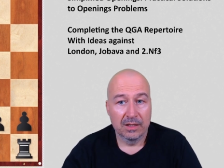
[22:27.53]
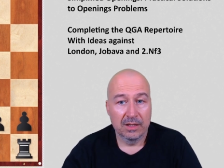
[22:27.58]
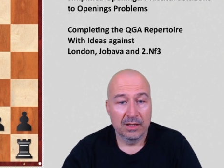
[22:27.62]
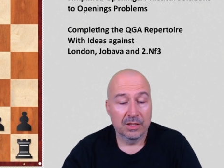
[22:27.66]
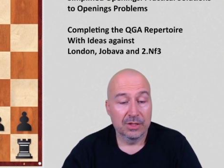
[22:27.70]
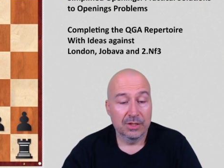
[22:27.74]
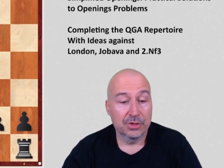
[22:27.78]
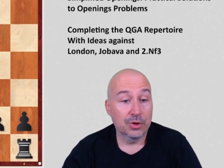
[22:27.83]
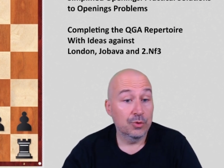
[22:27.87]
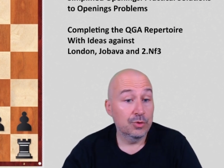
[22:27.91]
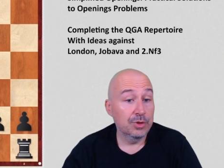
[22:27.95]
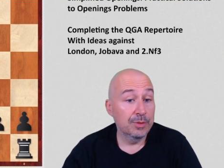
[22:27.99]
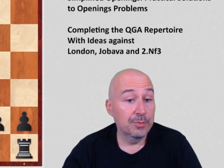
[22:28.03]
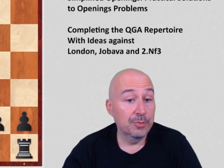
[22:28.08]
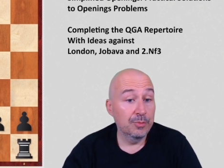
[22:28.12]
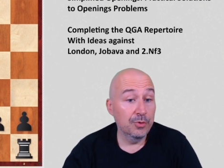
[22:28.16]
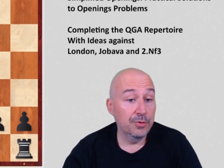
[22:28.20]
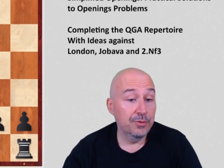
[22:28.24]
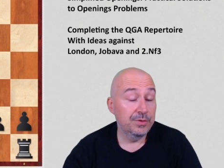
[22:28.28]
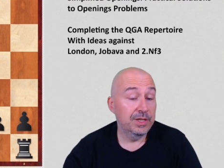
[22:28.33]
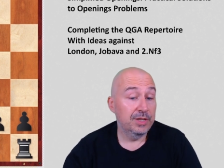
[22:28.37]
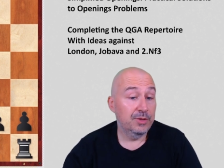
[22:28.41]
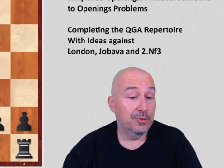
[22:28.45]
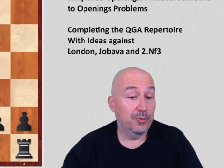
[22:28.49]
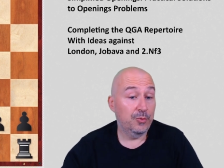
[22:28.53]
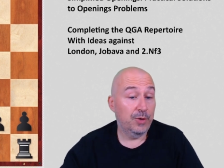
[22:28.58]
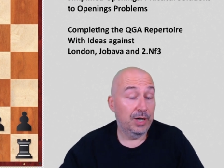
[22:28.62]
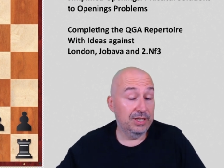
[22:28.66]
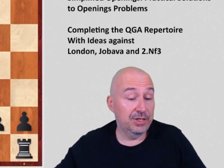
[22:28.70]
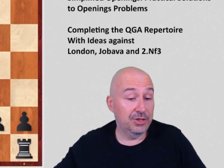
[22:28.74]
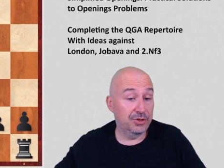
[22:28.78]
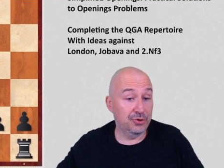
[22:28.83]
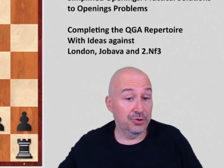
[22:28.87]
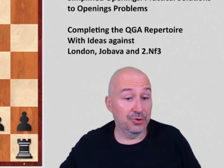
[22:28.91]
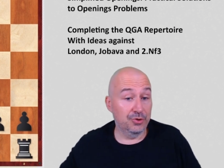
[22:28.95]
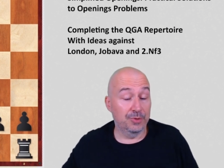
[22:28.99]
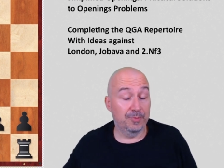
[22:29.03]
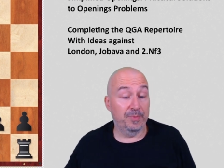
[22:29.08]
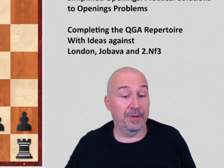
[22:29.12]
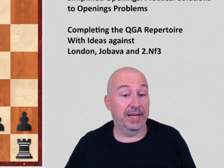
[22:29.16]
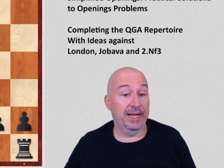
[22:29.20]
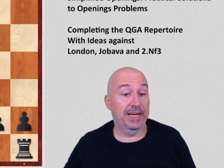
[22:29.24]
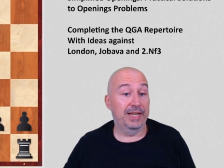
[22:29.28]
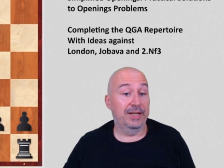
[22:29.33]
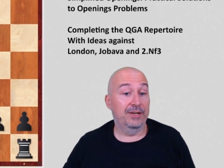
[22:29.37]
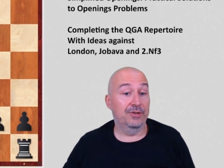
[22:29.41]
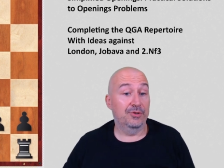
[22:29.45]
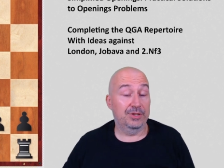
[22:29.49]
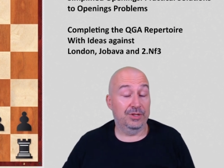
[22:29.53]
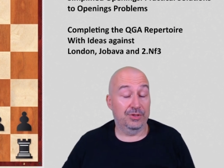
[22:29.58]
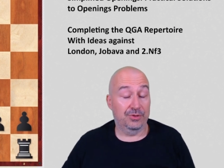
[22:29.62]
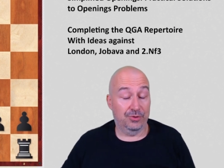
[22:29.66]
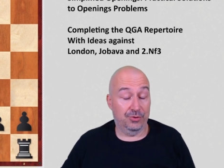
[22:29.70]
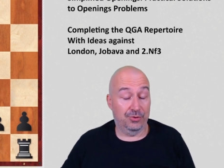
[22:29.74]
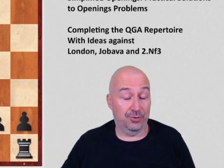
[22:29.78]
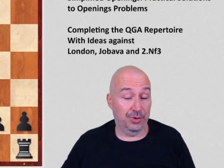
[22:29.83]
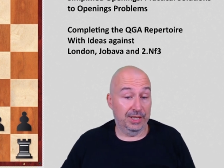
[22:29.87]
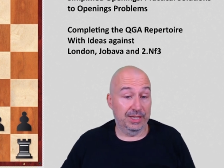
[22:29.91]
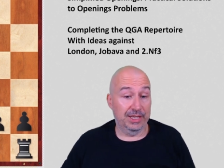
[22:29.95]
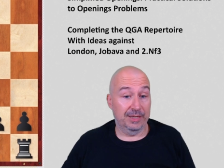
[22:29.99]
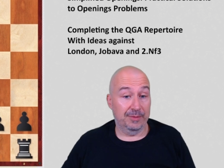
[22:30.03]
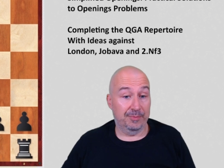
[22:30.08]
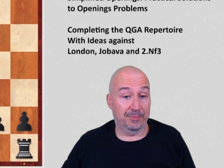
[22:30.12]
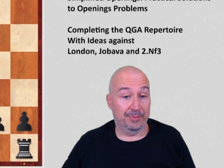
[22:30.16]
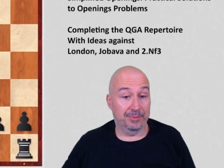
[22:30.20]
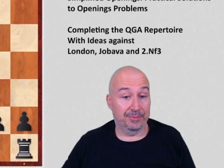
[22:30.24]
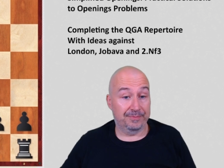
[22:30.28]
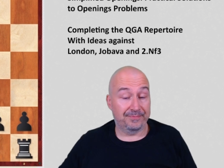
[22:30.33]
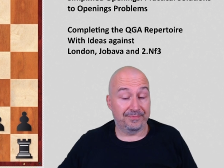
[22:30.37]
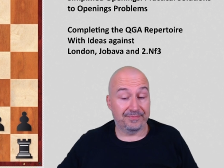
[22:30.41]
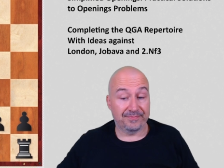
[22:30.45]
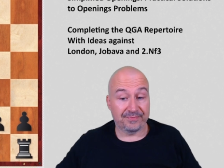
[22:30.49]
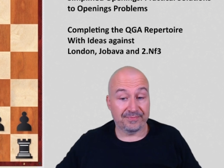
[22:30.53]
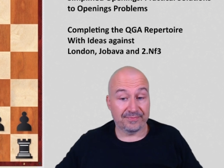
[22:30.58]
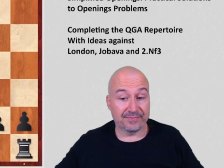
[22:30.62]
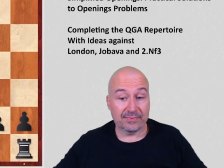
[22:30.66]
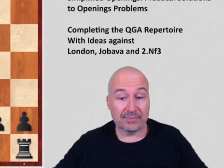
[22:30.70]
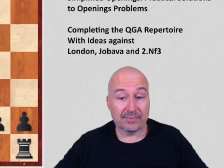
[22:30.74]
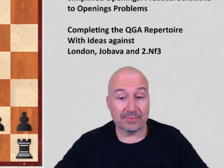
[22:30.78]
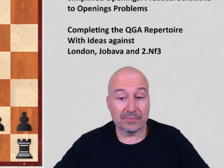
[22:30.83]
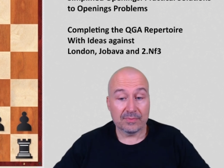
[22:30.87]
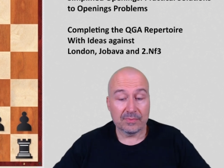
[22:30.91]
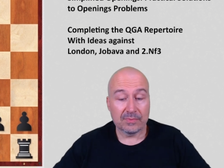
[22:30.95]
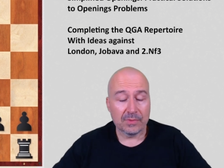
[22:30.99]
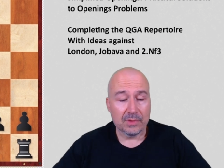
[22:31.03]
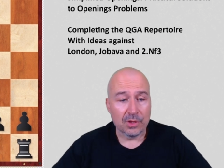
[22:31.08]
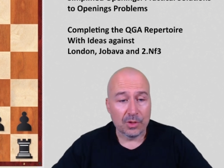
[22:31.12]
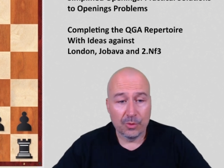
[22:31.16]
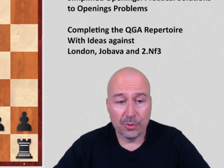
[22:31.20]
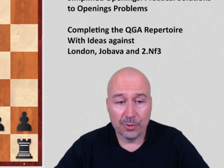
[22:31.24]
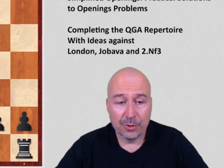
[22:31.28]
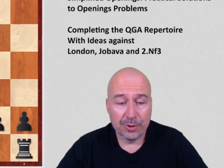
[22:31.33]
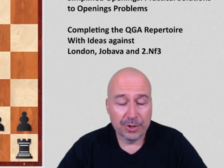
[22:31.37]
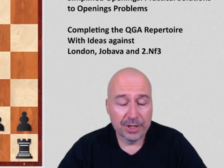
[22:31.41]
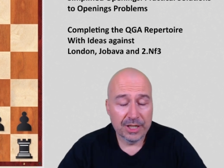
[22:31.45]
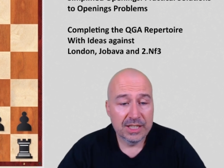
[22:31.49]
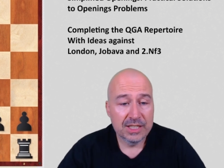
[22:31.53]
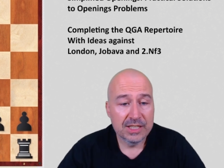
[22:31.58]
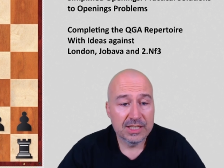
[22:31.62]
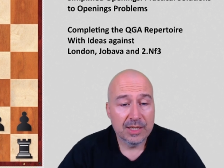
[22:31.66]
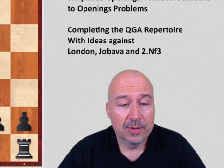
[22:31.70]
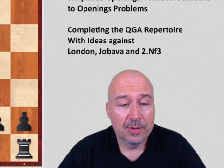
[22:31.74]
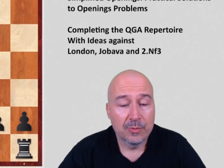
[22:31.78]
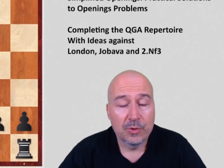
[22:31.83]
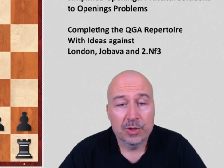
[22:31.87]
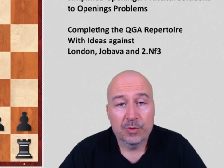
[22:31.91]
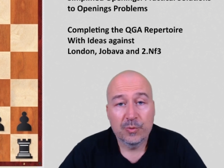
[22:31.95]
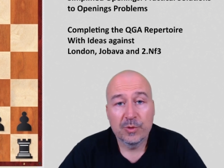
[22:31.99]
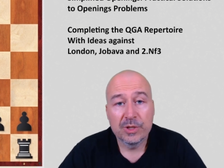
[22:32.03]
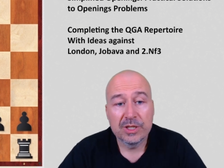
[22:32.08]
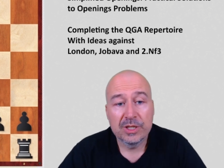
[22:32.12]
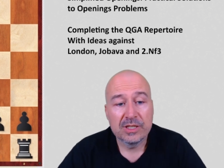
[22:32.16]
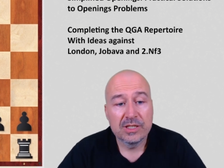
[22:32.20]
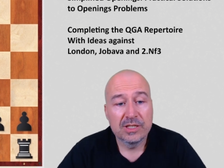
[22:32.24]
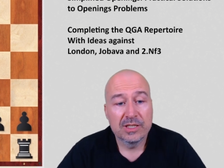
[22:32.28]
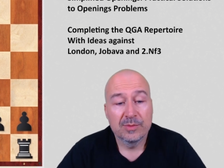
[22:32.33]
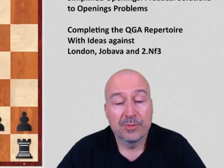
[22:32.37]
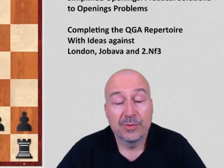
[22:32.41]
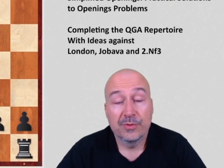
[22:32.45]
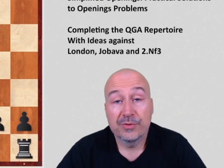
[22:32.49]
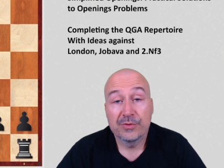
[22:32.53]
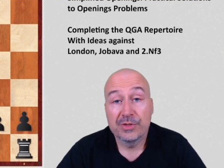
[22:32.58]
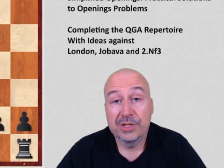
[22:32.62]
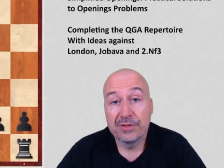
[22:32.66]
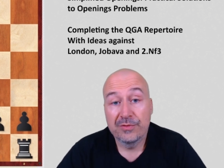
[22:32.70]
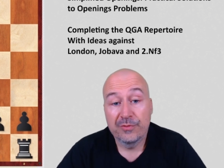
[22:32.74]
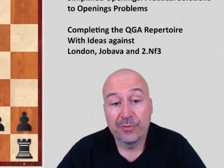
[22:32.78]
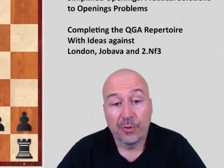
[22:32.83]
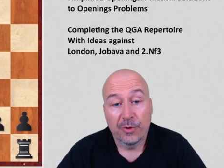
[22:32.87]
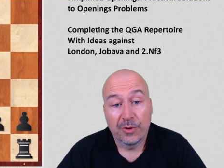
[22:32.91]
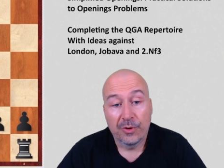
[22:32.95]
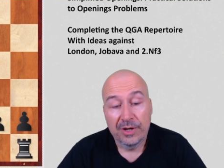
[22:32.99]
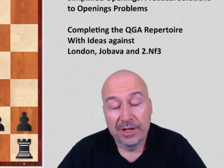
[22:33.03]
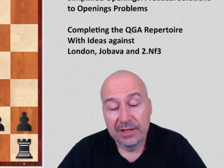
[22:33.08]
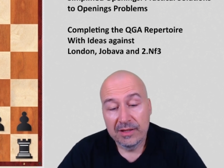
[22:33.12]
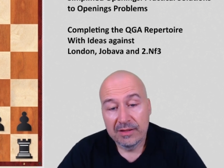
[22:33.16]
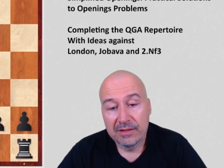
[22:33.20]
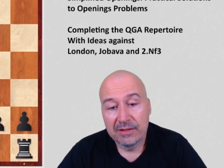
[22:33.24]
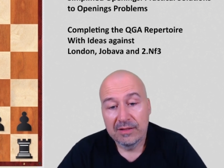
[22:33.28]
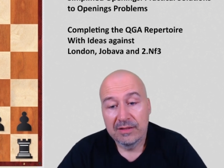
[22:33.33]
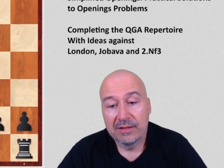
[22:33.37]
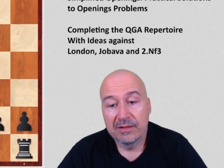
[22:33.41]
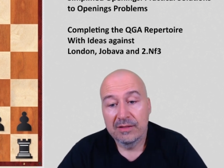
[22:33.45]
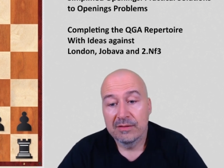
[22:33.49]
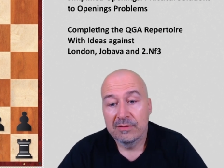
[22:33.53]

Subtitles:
So the move that white should play not to end up already somewhat worse is the move C4, and